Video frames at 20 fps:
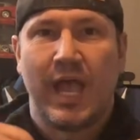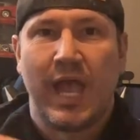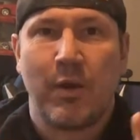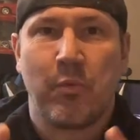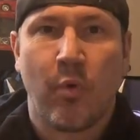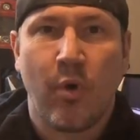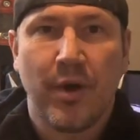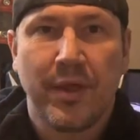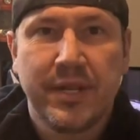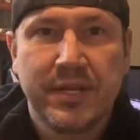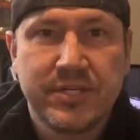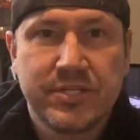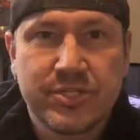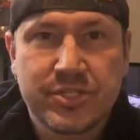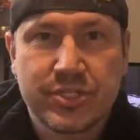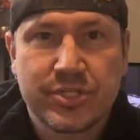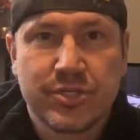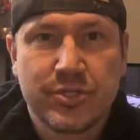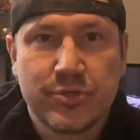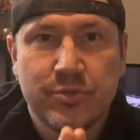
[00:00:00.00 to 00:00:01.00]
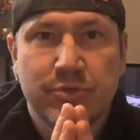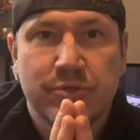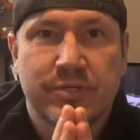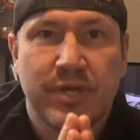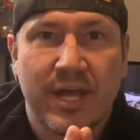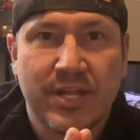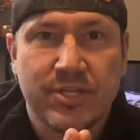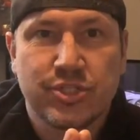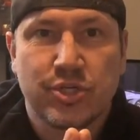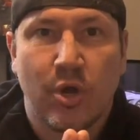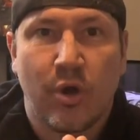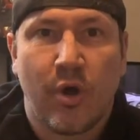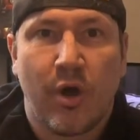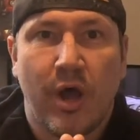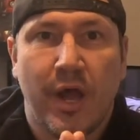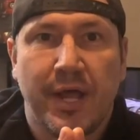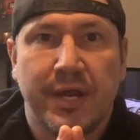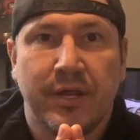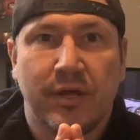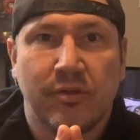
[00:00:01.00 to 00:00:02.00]
I wanted to touch
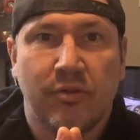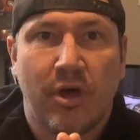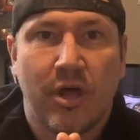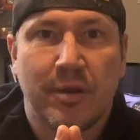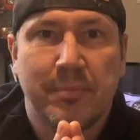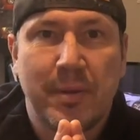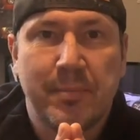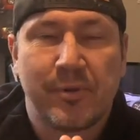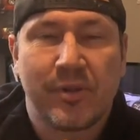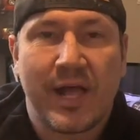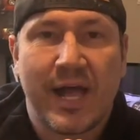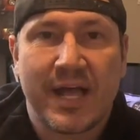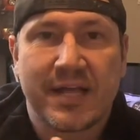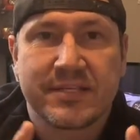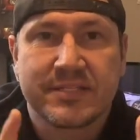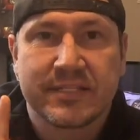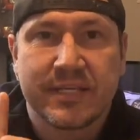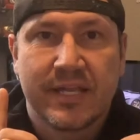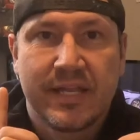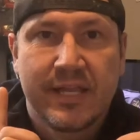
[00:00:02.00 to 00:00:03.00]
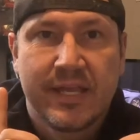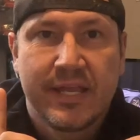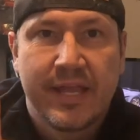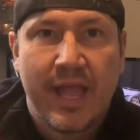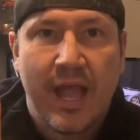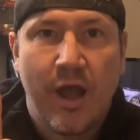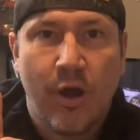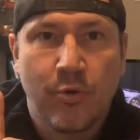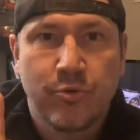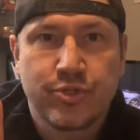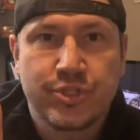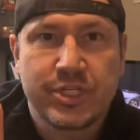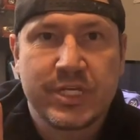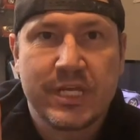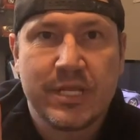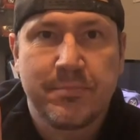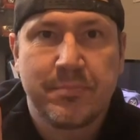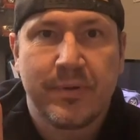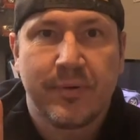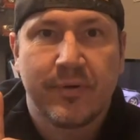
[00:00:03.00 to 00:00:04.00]
on, a lot of people ask, how
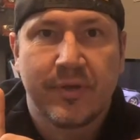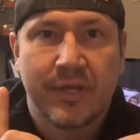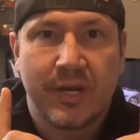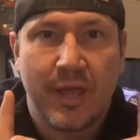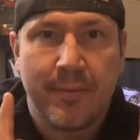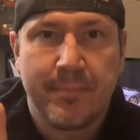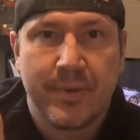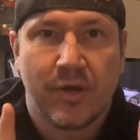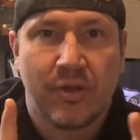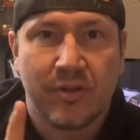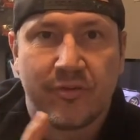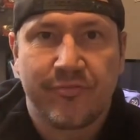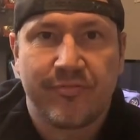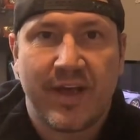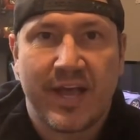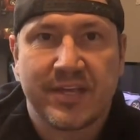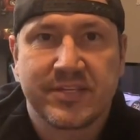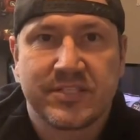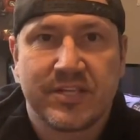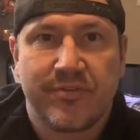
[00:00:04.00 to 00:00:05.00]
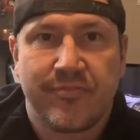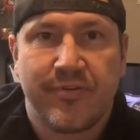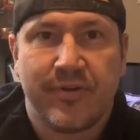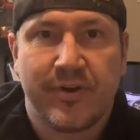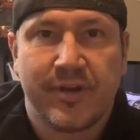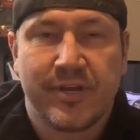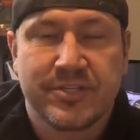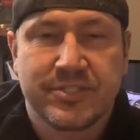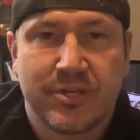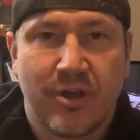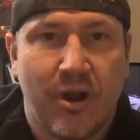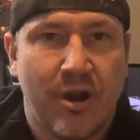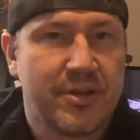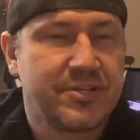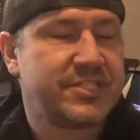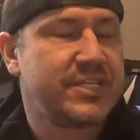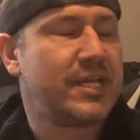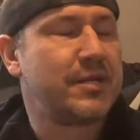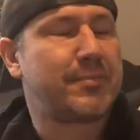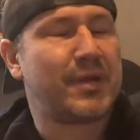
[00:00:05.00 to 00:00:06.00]
cheap can I build a Fast and Furious car?
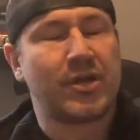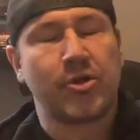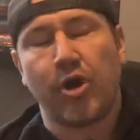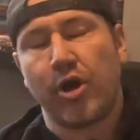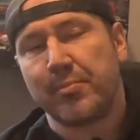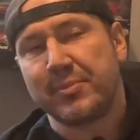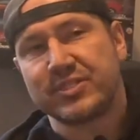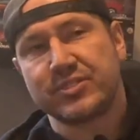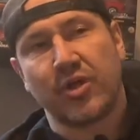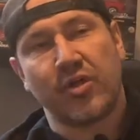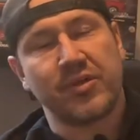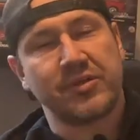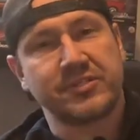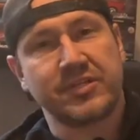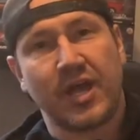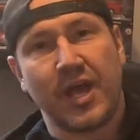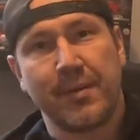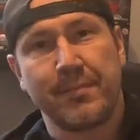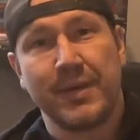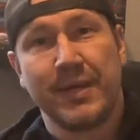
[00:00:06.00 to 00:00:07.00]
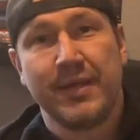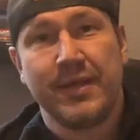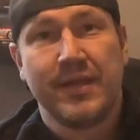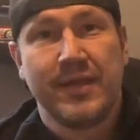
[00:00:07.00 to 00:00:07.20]
See it in my comments all the time.